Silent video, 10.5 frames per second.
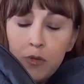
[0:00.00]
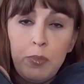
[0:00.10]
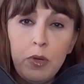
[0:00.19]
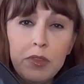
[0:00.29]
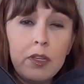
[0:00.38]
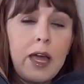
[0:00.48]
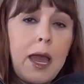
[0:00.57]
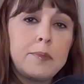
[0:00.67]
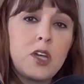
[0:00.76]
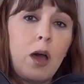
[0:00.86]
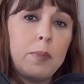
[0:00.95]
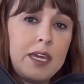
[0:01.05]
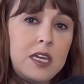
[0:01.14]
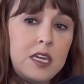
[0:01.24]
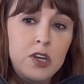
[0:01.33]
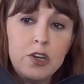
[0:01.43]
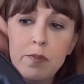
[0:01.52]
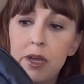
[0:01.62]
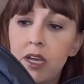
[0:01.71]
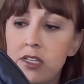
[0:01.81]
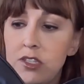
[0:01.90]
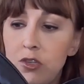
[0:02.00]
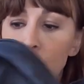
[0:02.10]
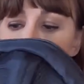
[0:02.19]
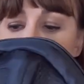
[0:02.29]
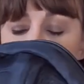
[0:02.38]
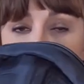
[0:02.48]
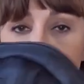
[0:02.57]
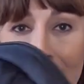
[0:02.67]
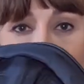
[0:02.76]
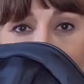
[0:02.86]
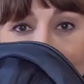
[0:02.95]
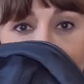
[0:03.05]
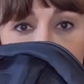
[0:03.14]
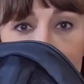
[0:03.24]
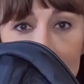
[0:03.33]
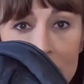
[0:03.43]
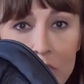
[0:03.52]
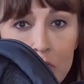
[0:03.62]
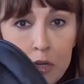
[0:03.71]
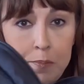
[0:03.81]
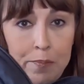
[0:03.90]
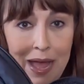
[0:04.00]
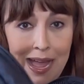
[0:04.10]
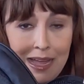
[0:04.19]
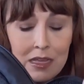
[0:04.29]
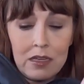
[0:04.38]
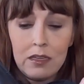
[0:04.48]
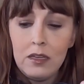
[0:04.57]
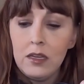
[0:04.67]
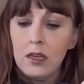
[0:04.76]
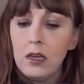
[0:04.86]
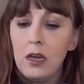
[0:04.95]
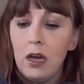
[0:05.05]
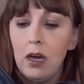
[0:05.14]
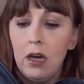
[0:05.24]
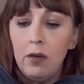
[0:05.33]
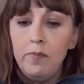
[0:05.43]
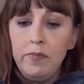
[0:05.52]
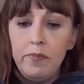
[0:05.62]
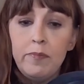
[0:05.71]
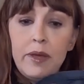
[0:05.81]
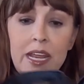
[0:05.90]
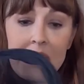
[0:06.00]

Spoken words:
can put the laptop here because you do have the padding against your back. But